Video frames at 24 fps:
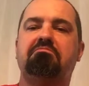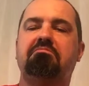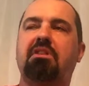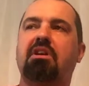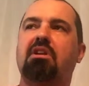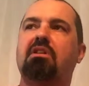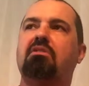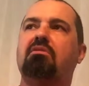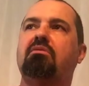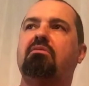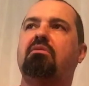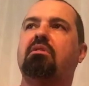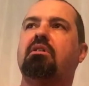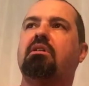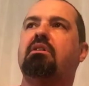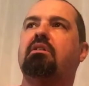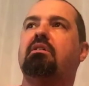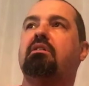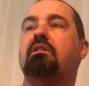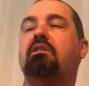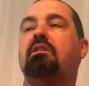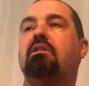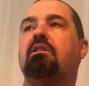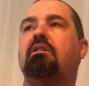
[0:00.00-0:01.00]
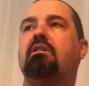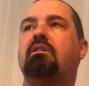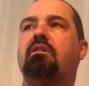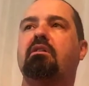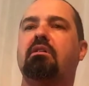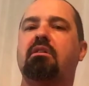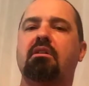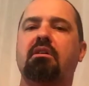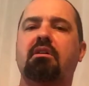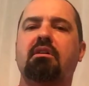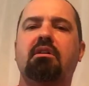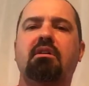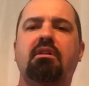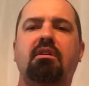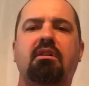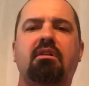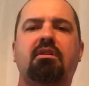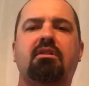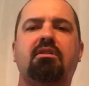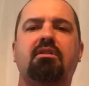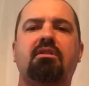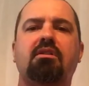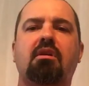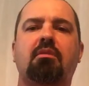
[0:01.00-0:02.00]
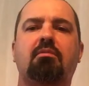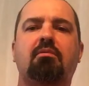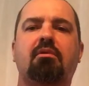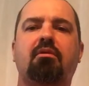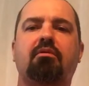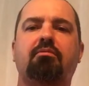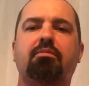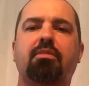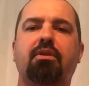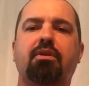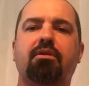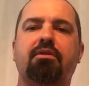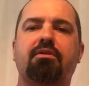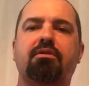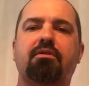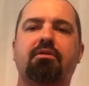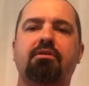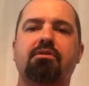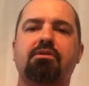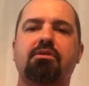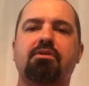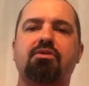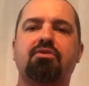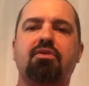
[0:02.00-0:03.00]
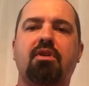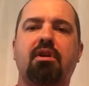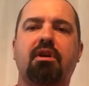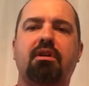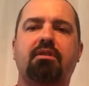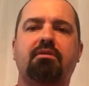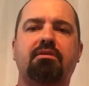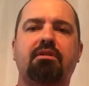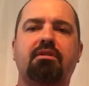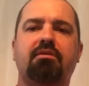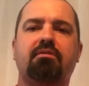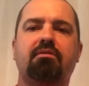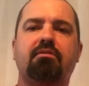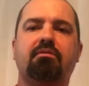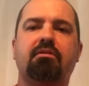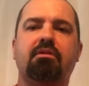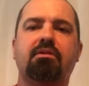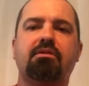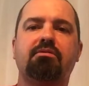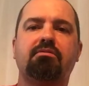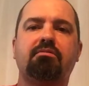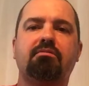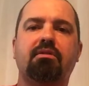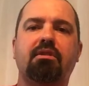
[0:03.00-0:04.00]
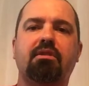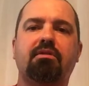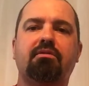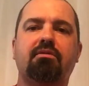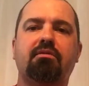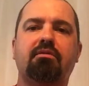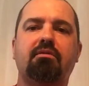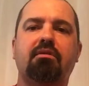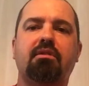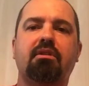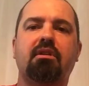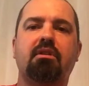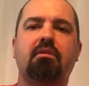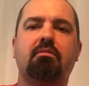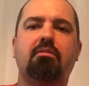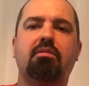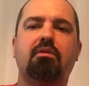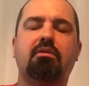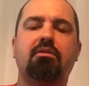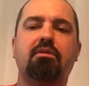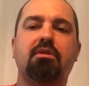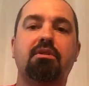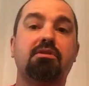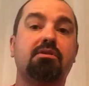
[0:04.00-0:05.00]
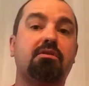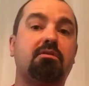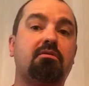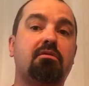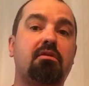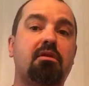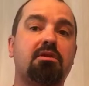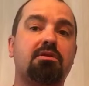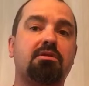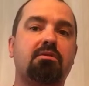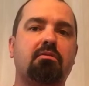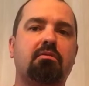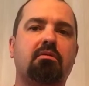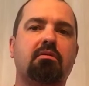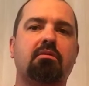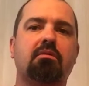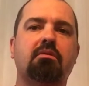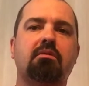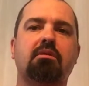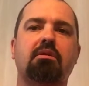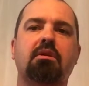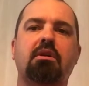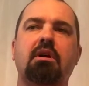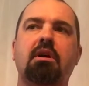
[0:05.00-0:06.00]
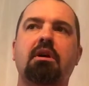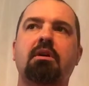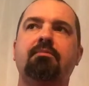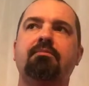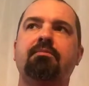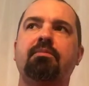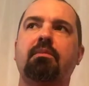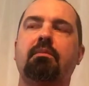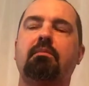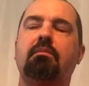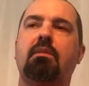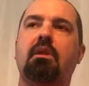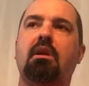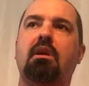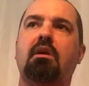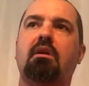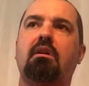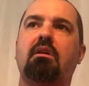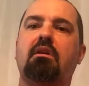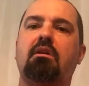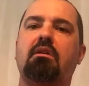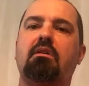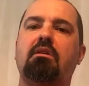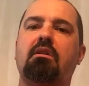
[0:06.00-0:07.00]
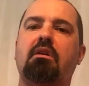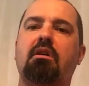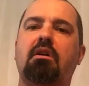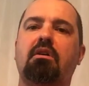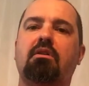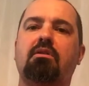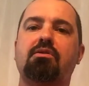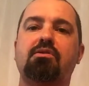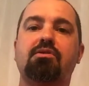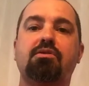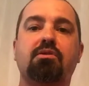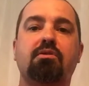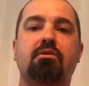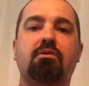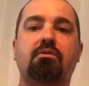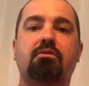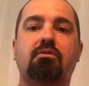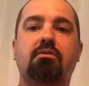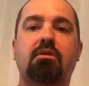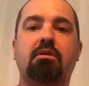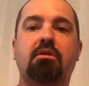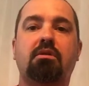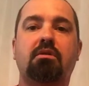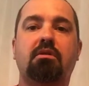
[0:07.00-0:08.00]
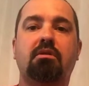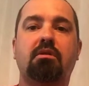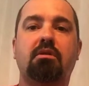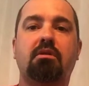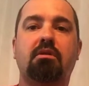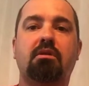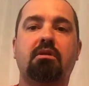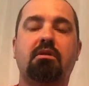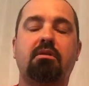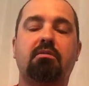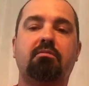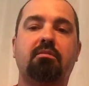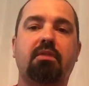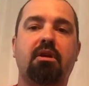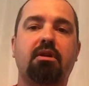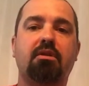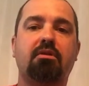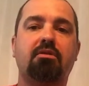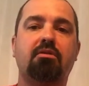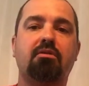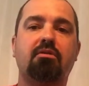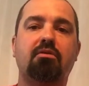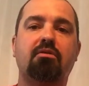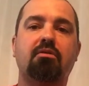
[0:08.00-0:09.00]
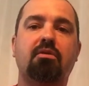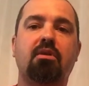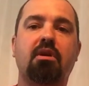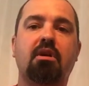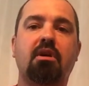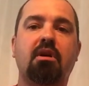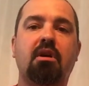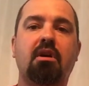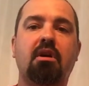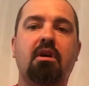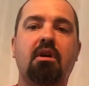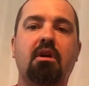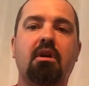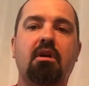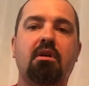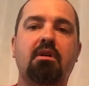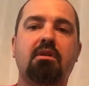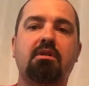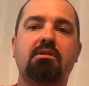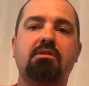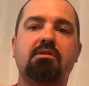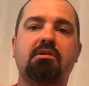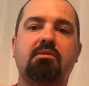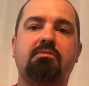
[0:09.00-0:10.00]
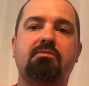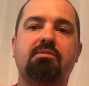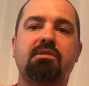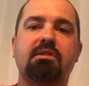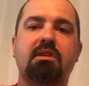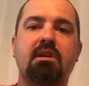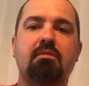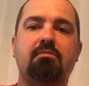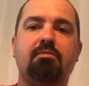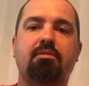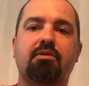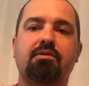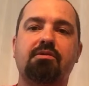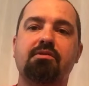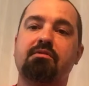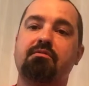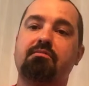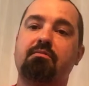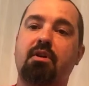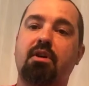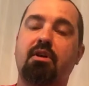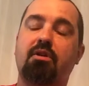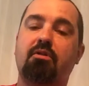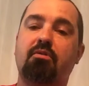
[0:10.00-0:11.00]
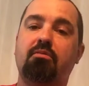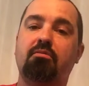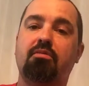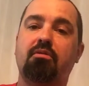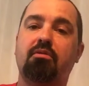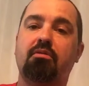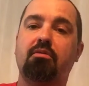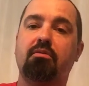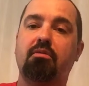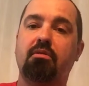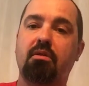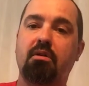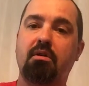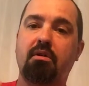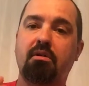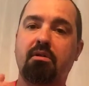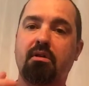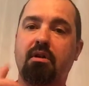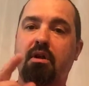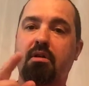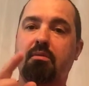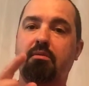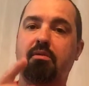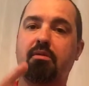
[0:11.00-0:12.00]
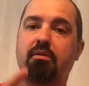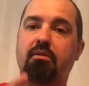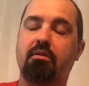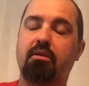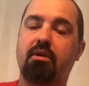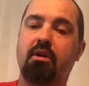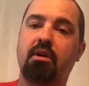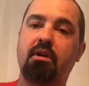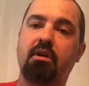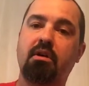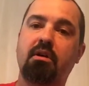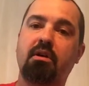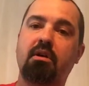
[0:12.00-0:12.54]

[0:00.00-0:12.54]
a good number of Pilsners to try out, different ones from different breweries across the world. And I also might do some samples of my home brew that I brewed.